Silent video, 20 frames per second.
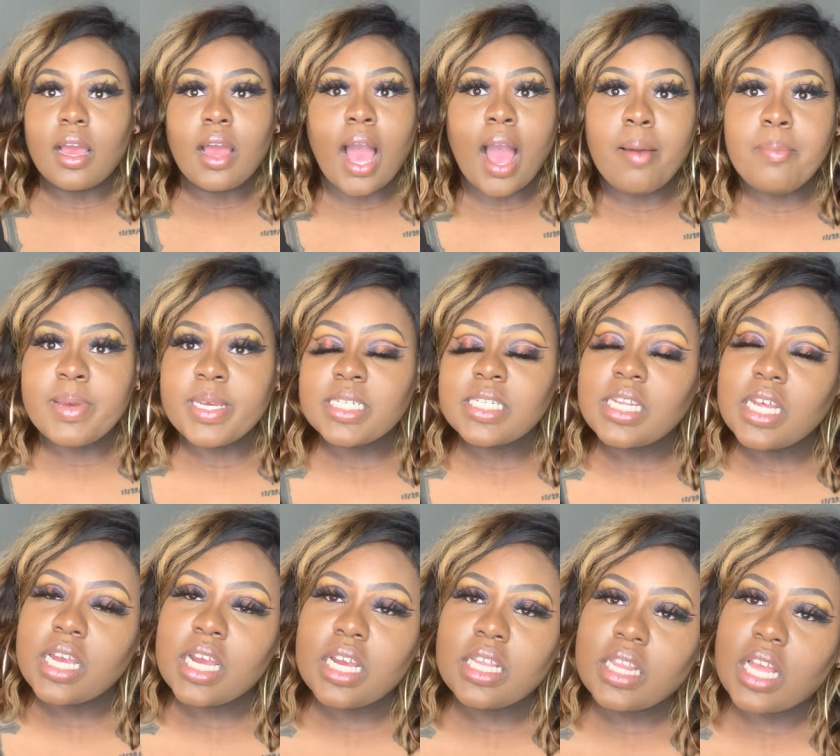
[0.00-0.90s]
I've been
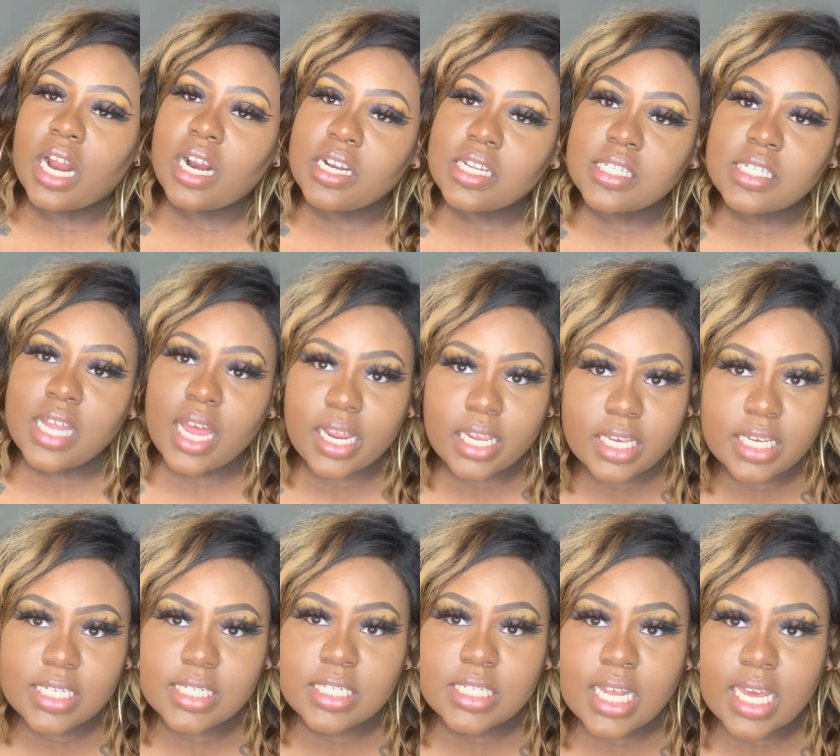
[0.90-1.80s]
sitting here 30
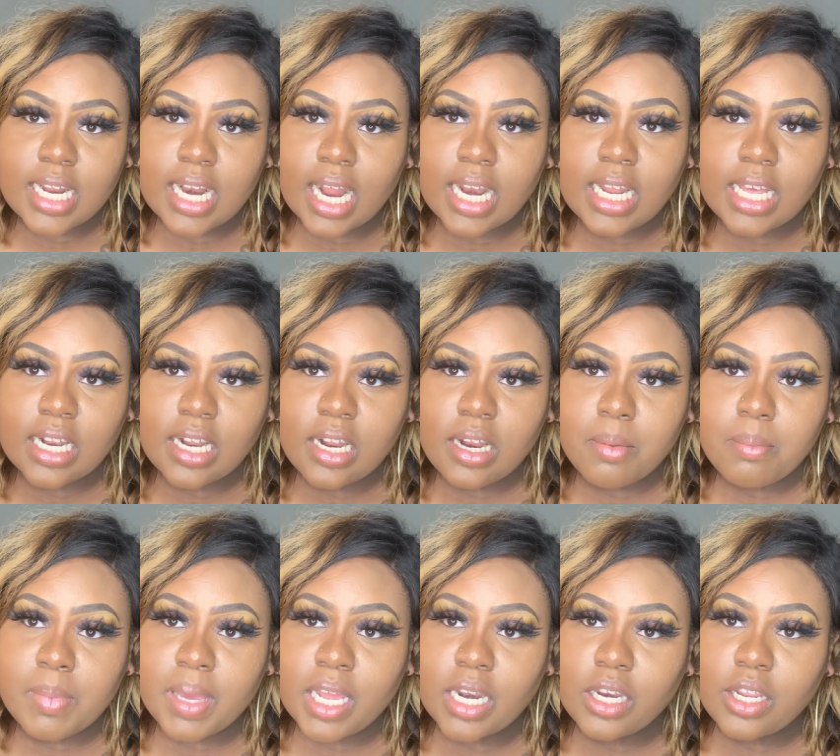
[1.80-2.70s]
seconds saying I needed a
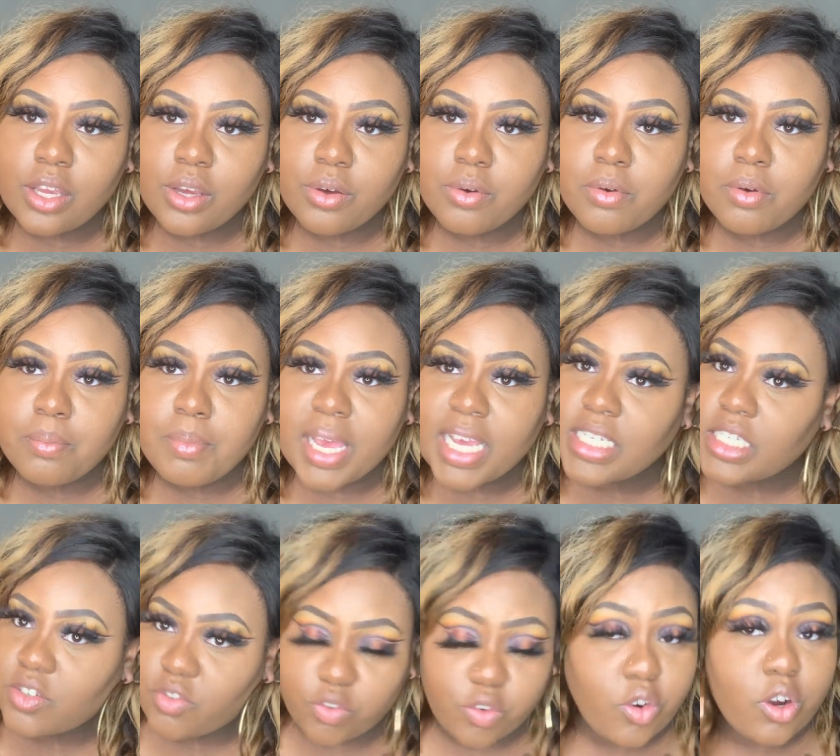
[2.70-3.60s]
menu,
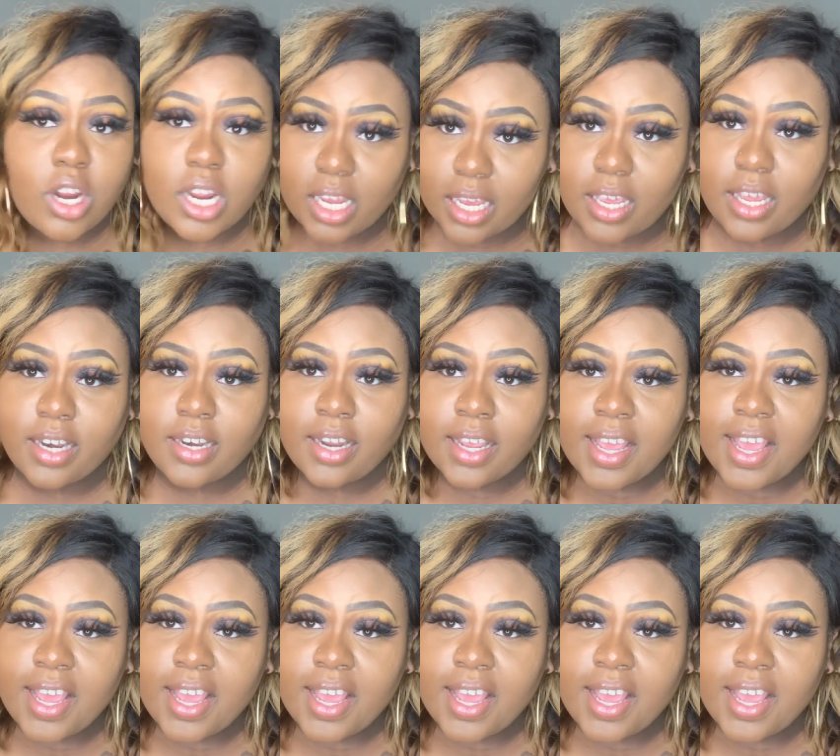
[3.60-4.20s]
best friend,